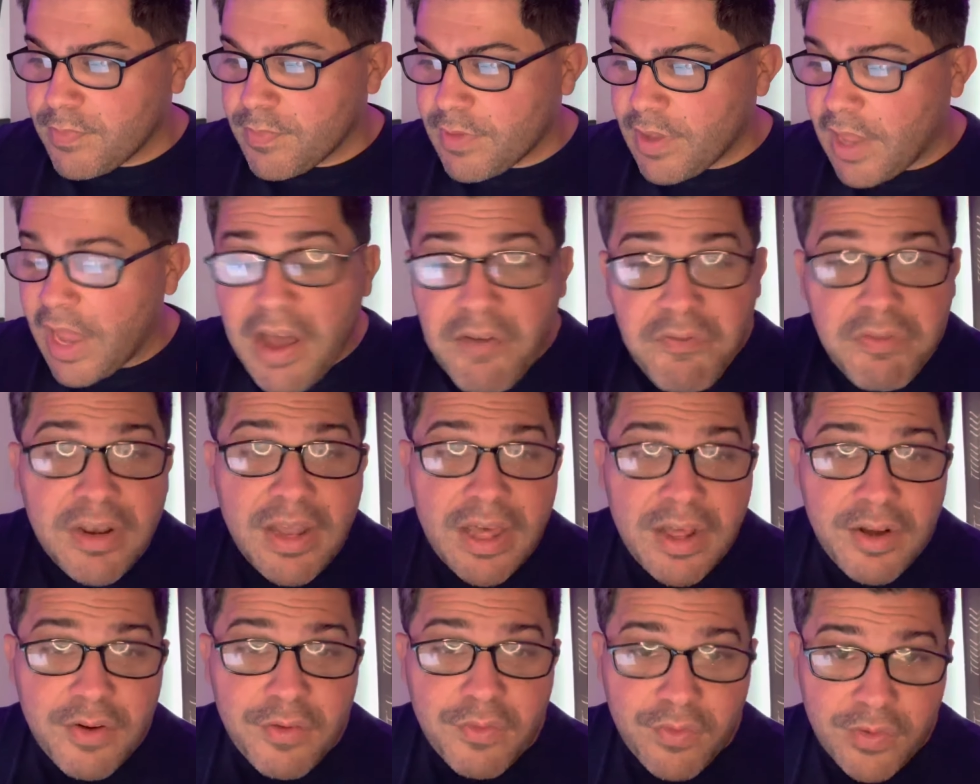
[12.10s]
I have a
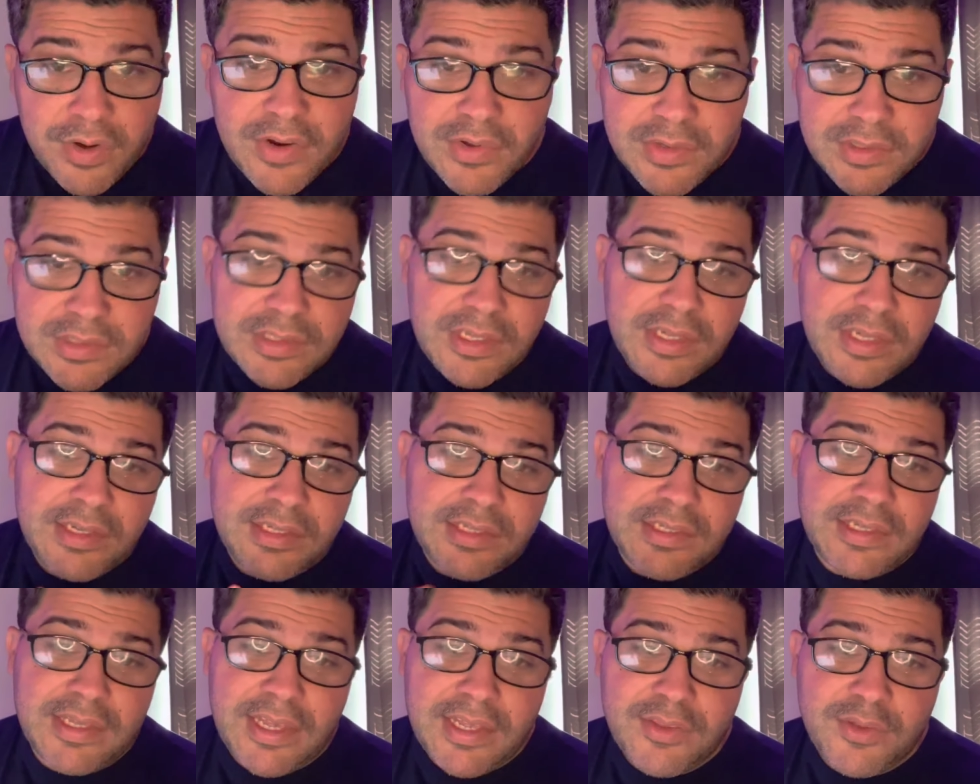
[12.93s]
lot of fragrances I need
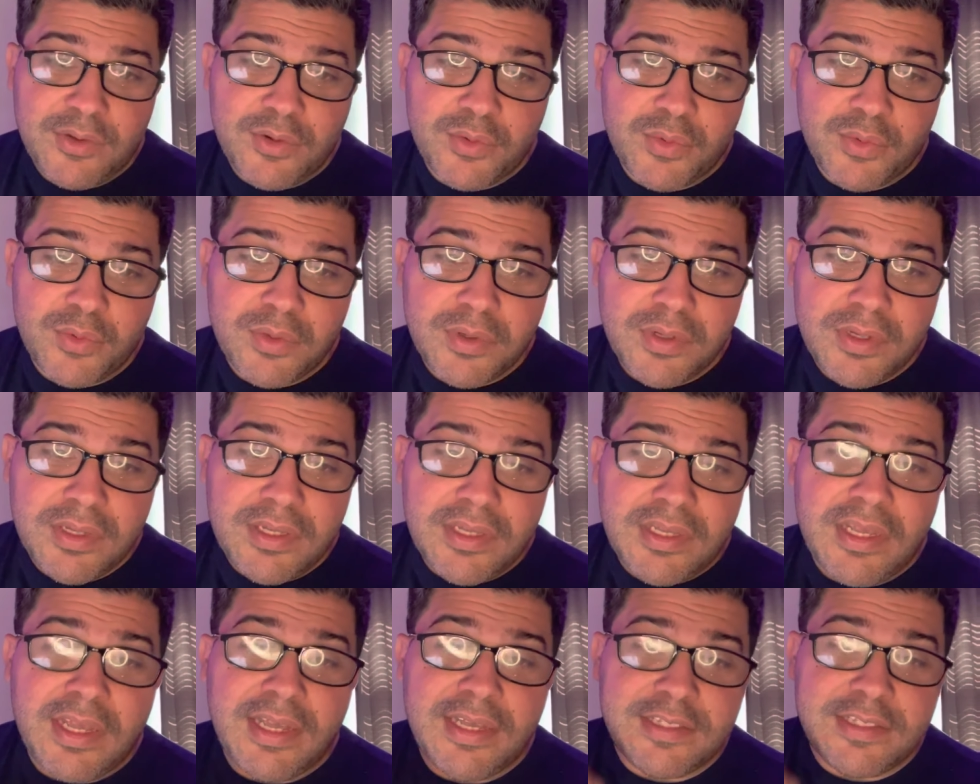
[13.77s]
to get through,
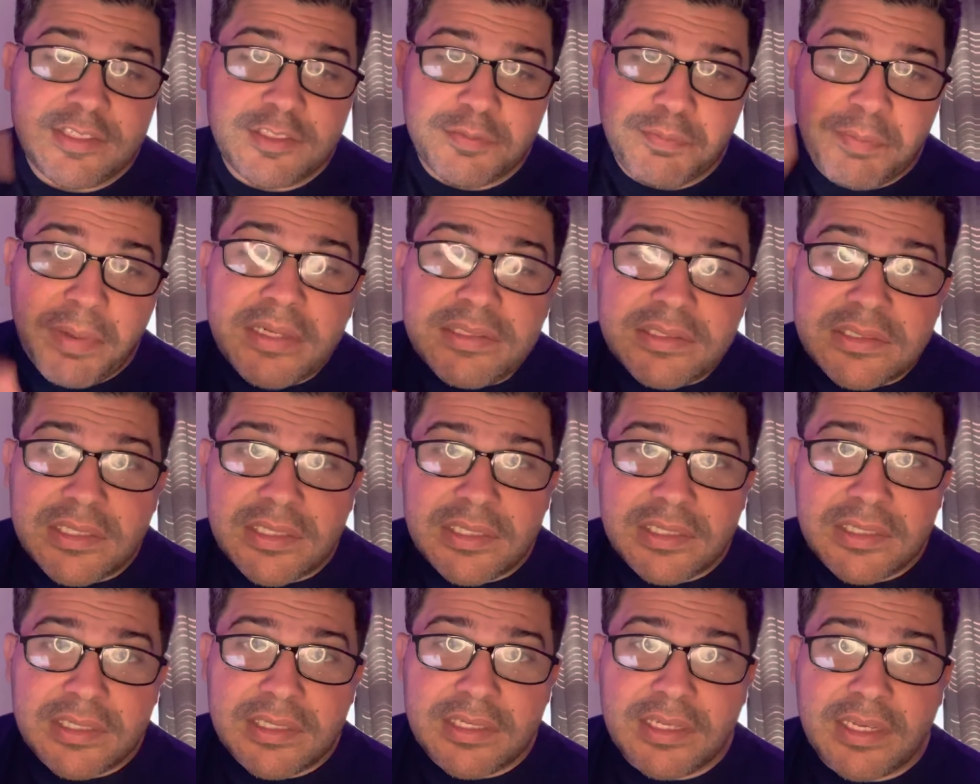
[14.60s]

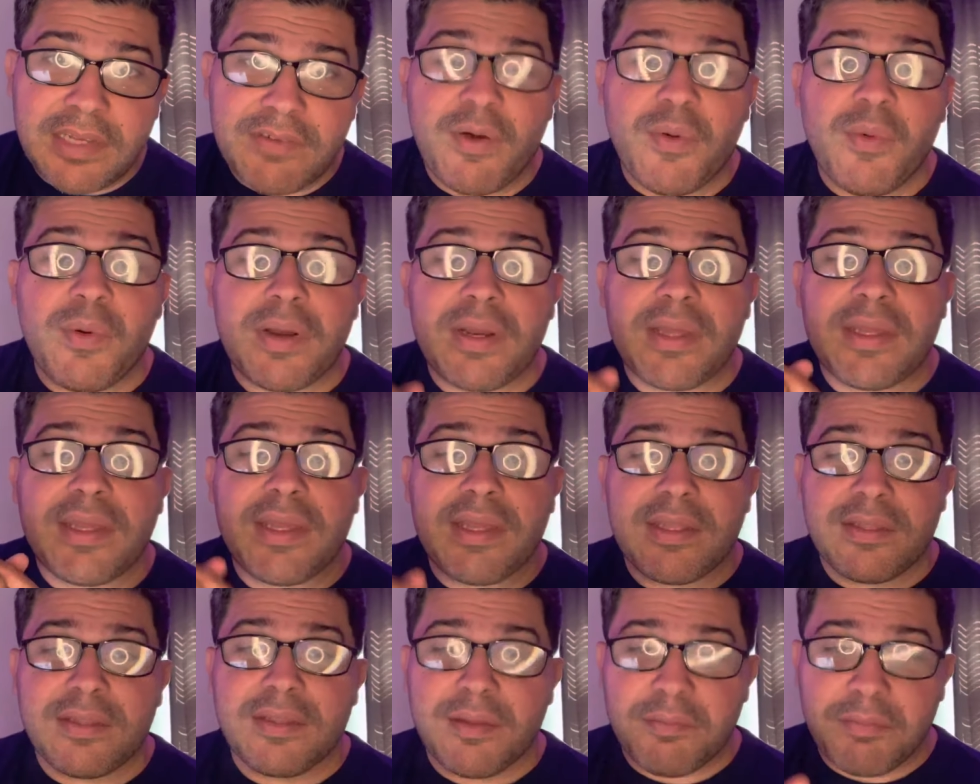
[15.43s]
especially if I want to get
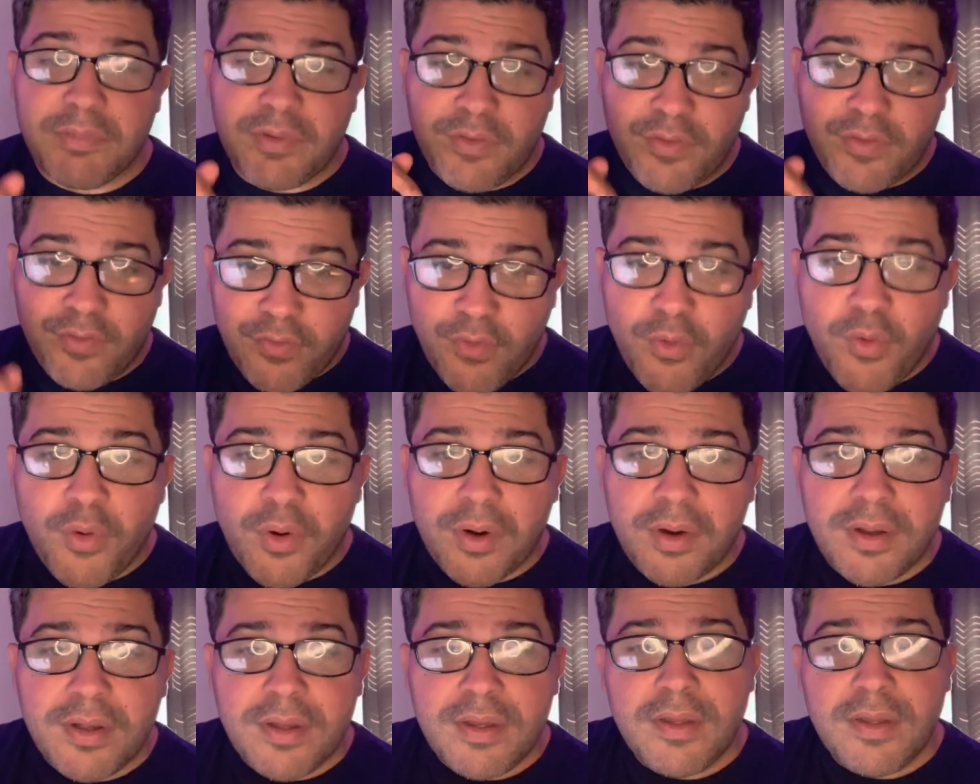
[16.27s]
to them
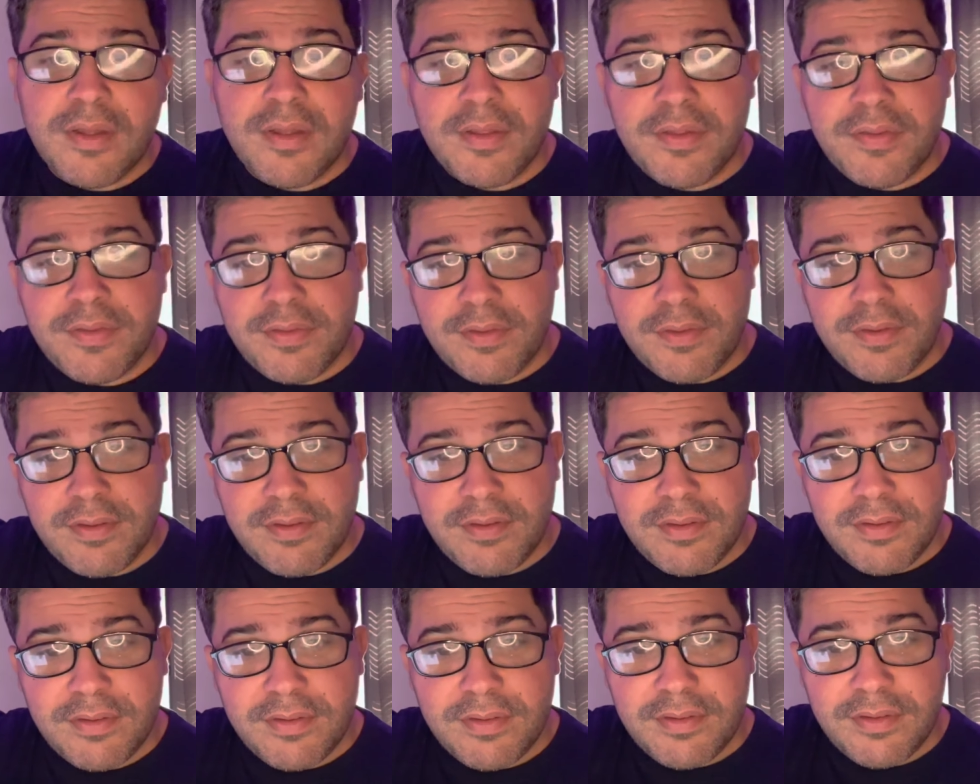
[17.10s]
before
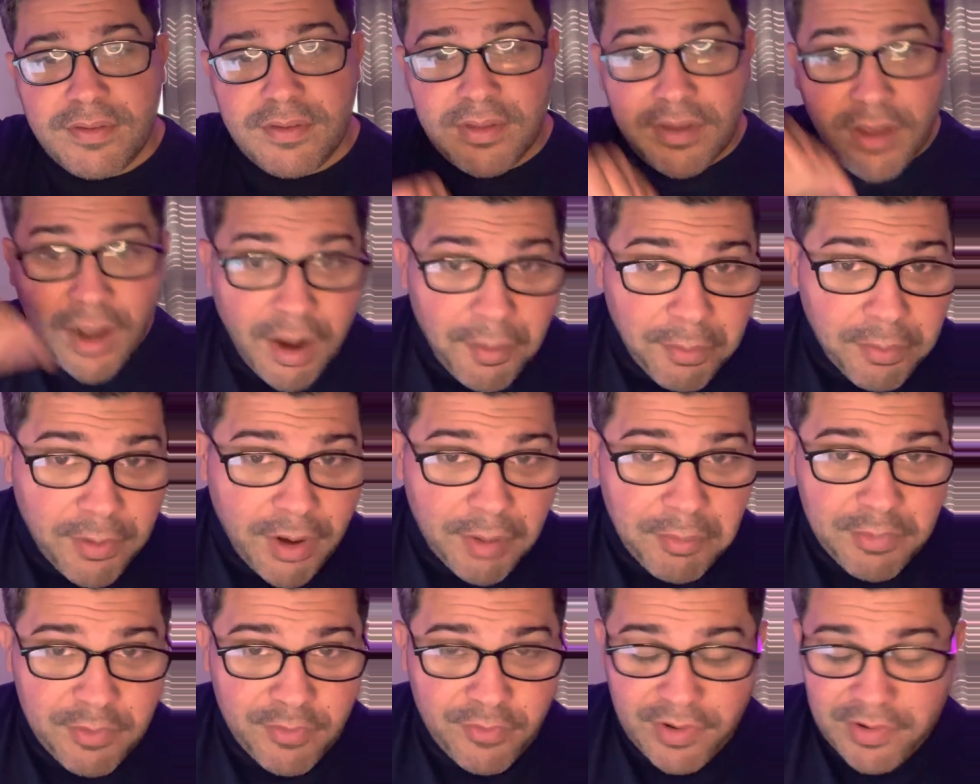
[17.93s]
the
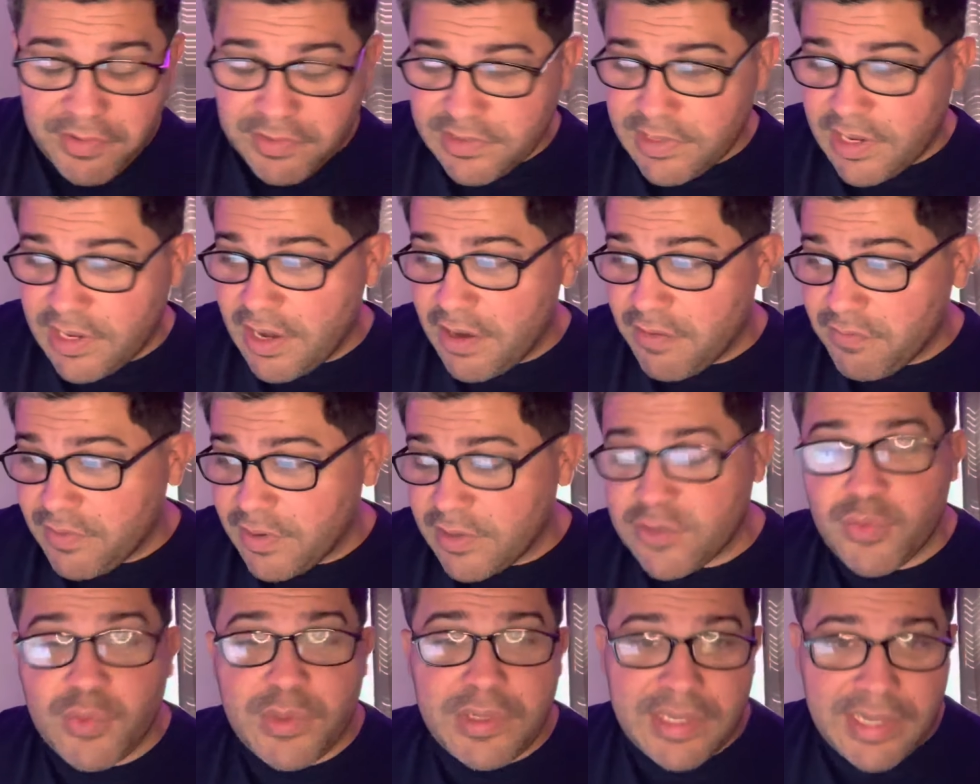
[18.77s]
upcoming fragrance I have
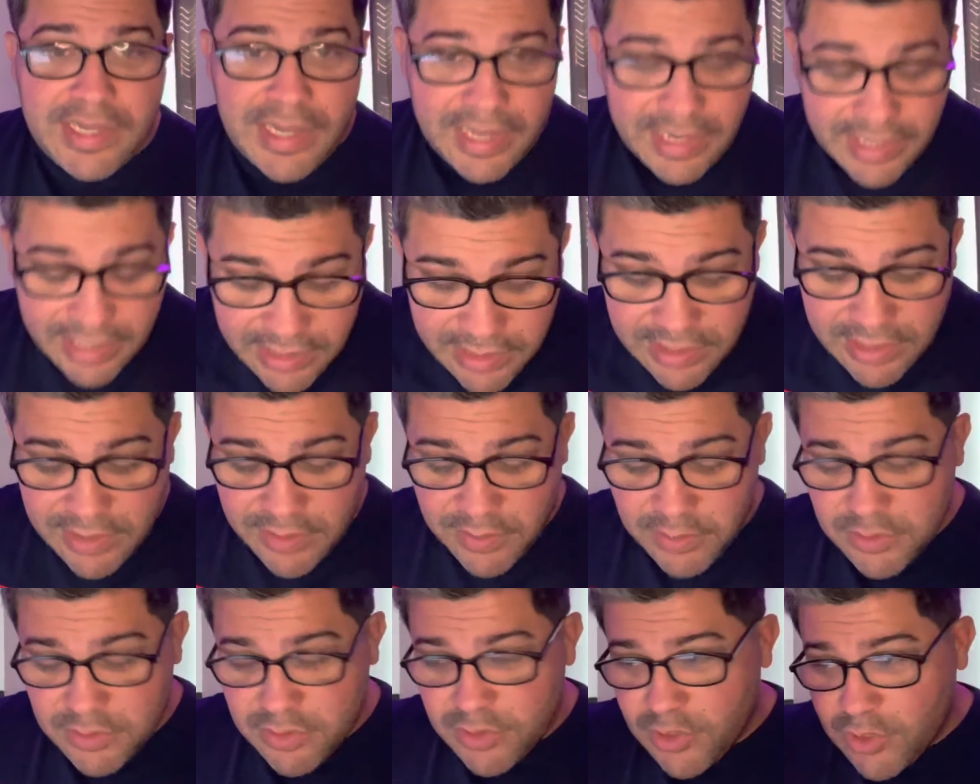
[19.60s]
next week get in here.
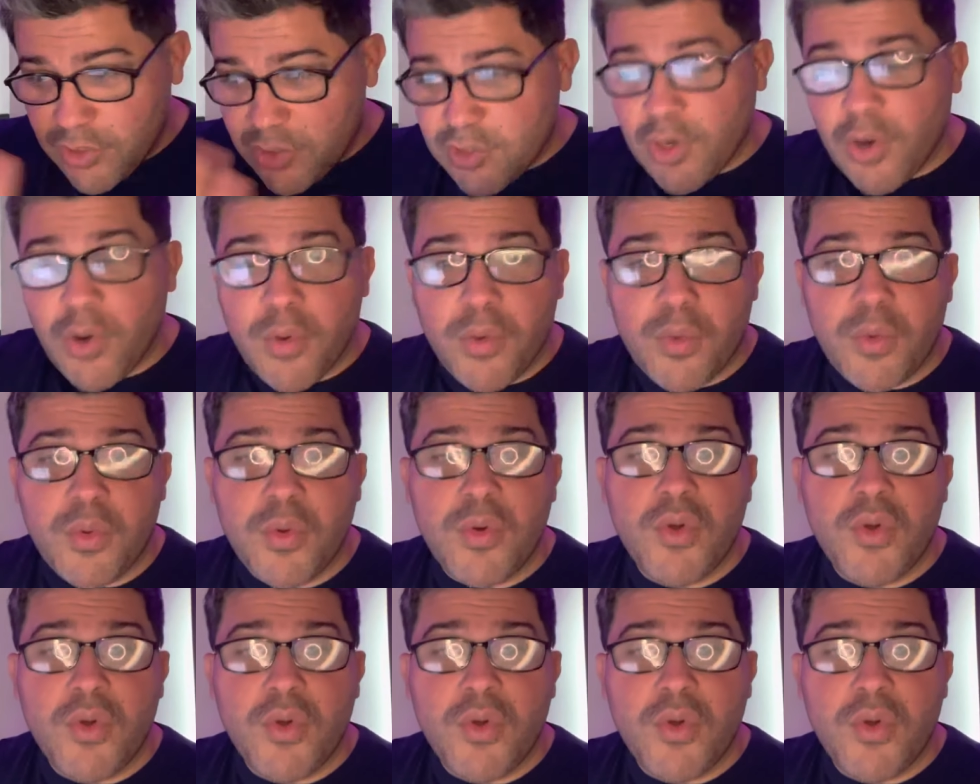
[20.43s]
So,